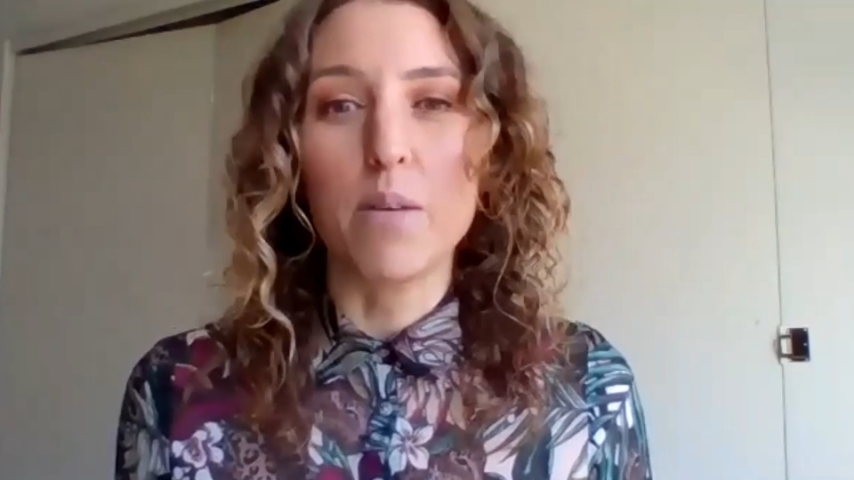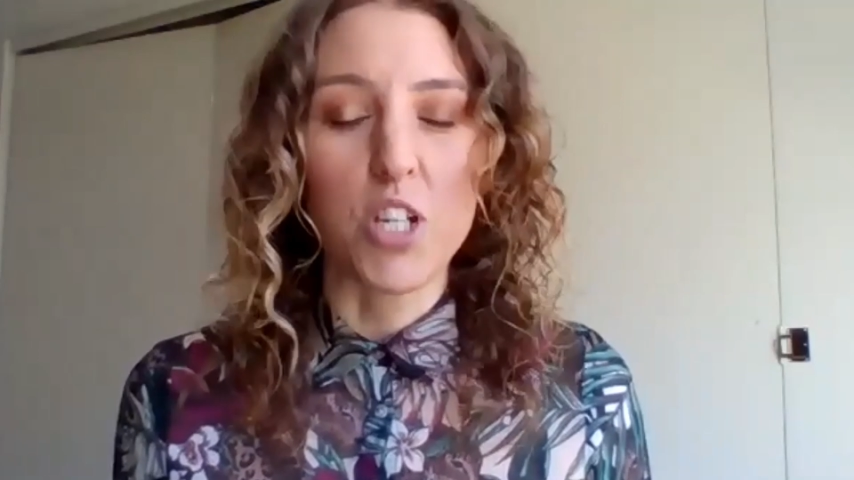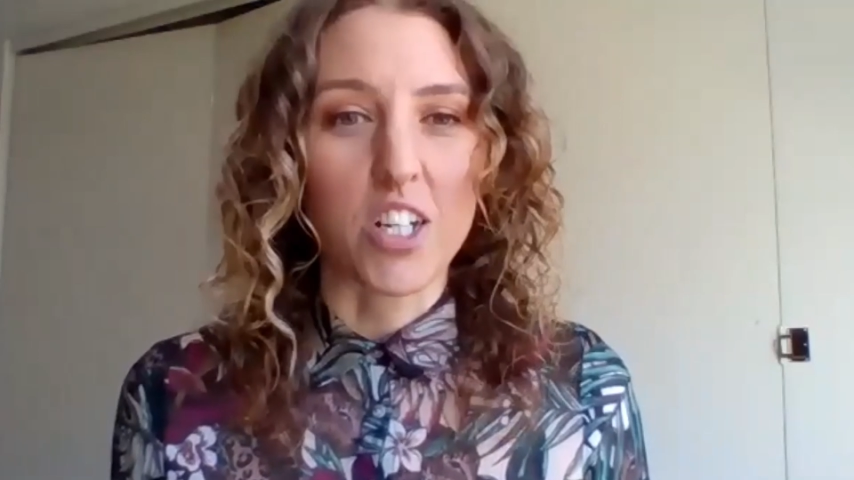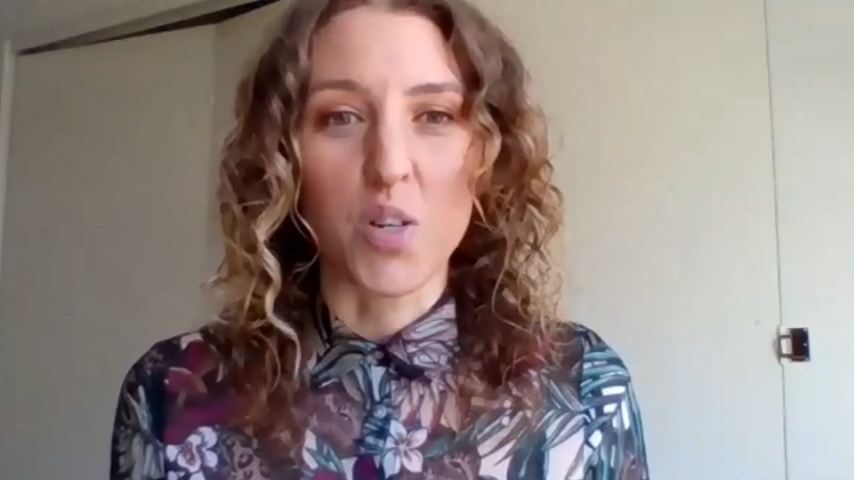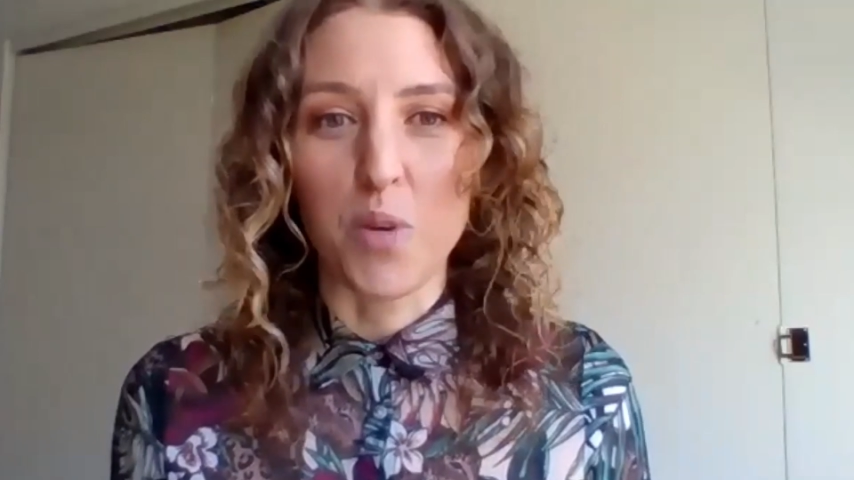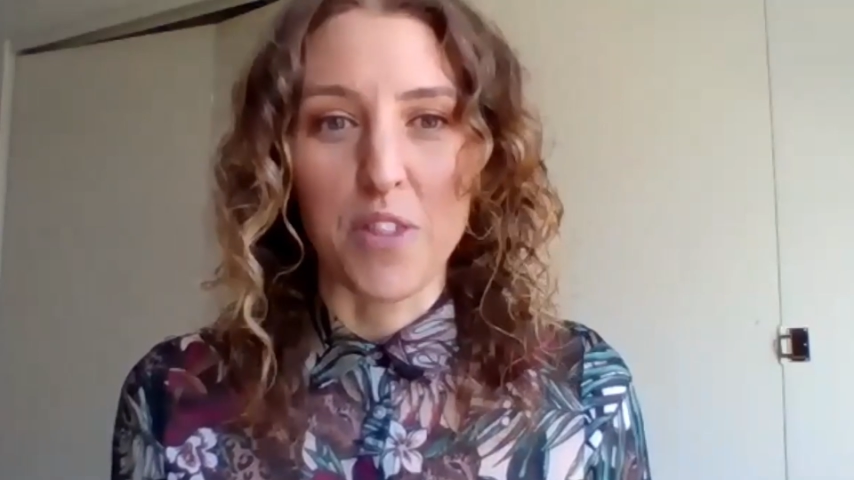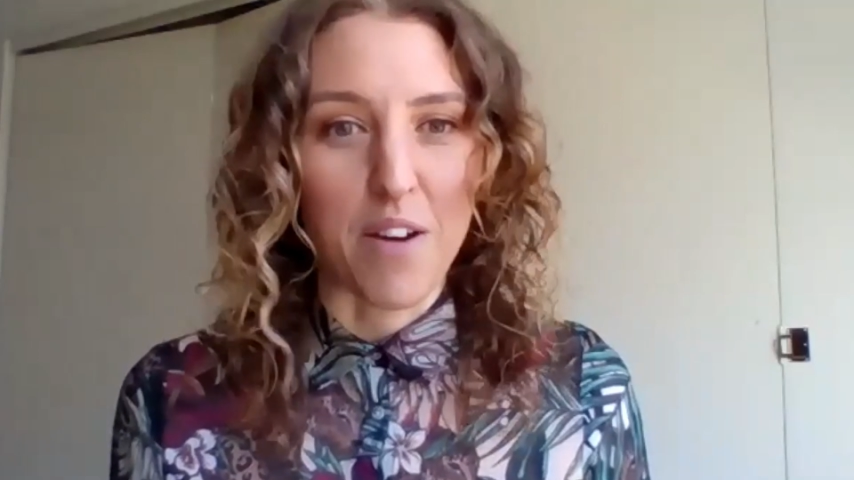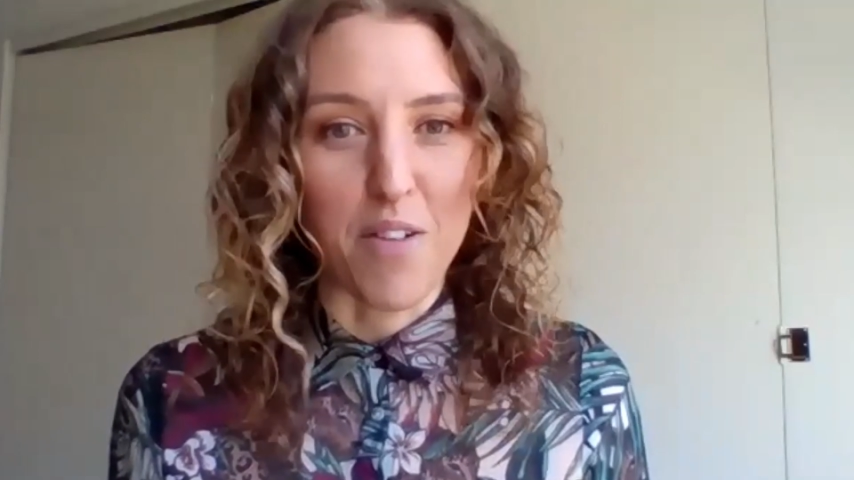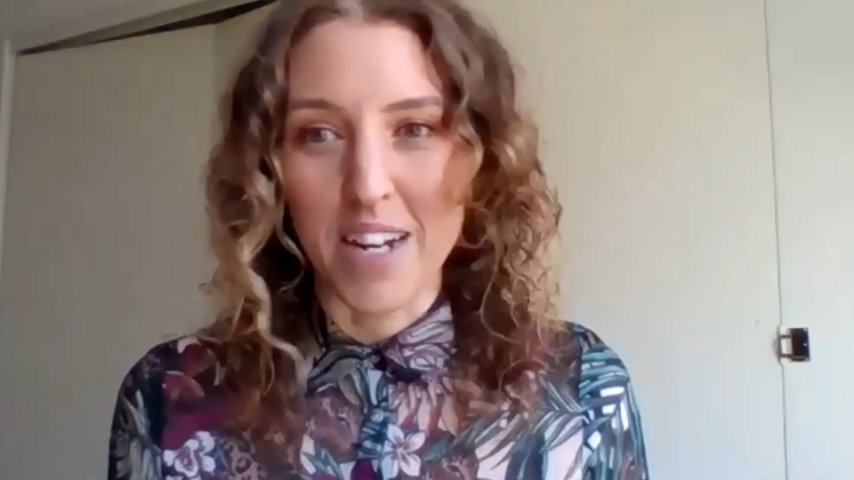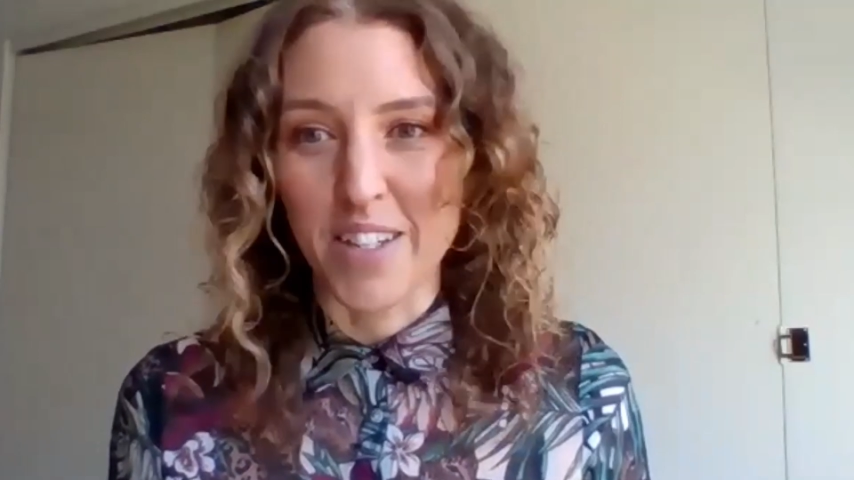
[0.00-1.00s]
objection with
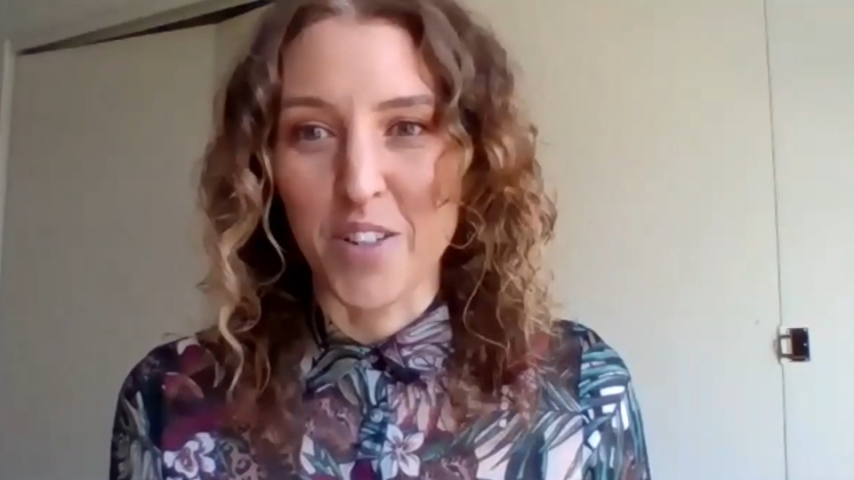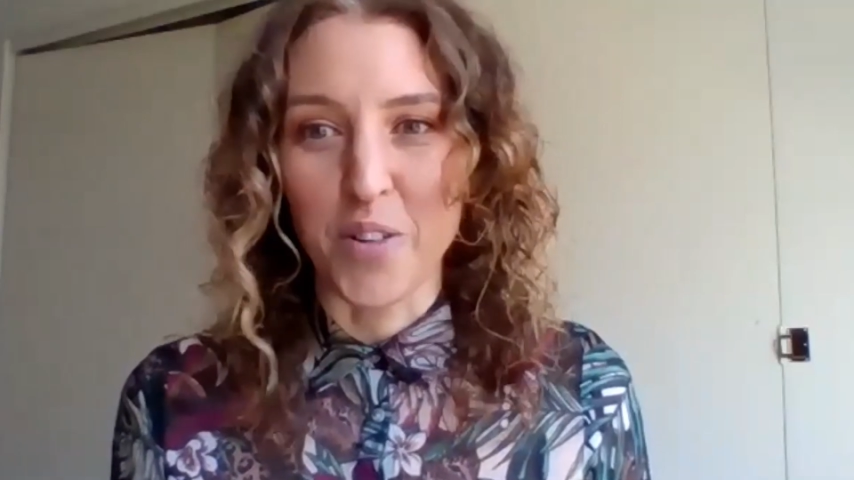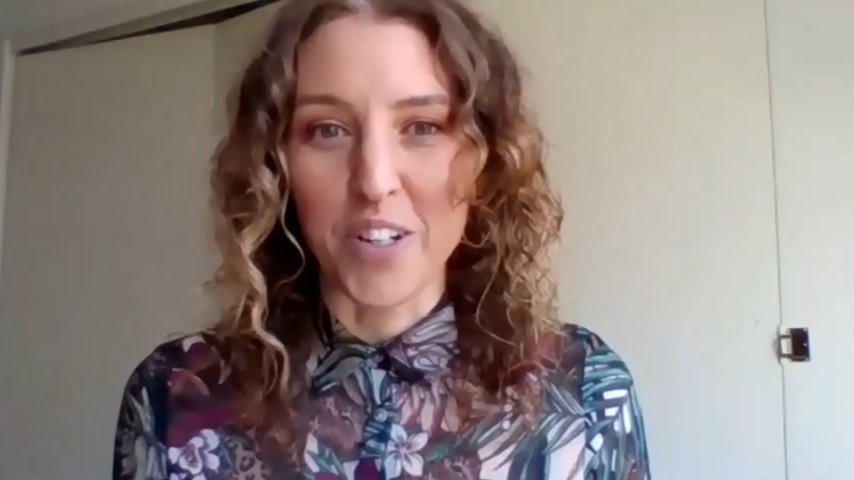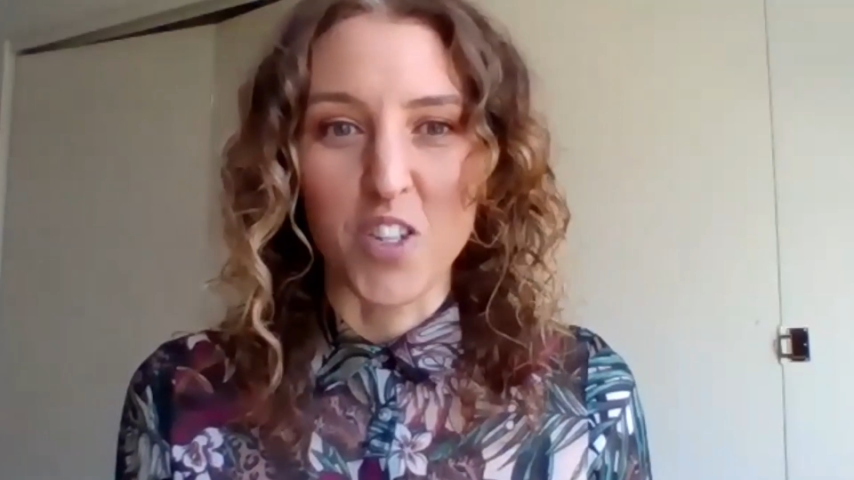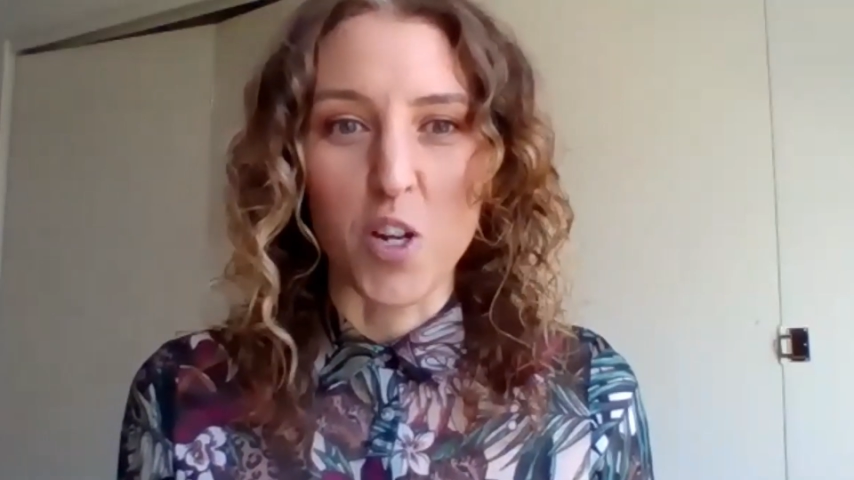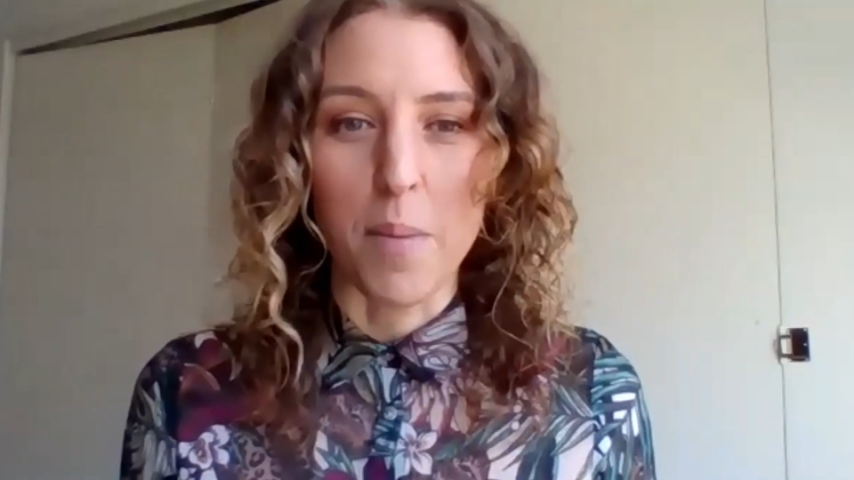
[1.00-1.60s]
our eyes closed,